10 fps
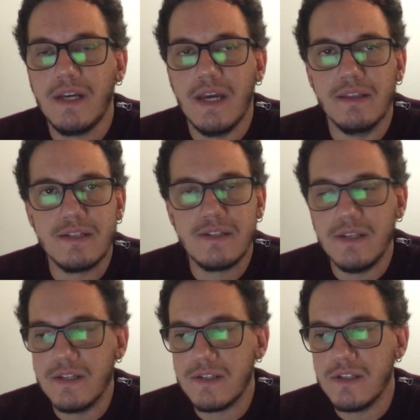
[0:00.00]
and the
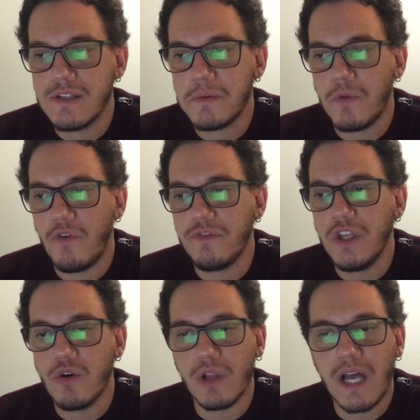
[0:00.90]
cynicism of
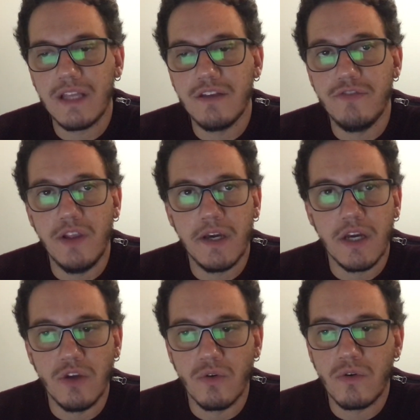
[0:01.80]
Nicolas de
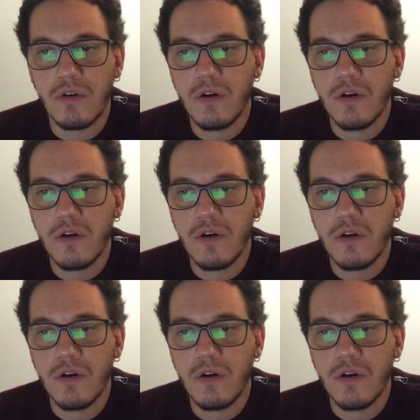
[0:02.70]
Villegagnon,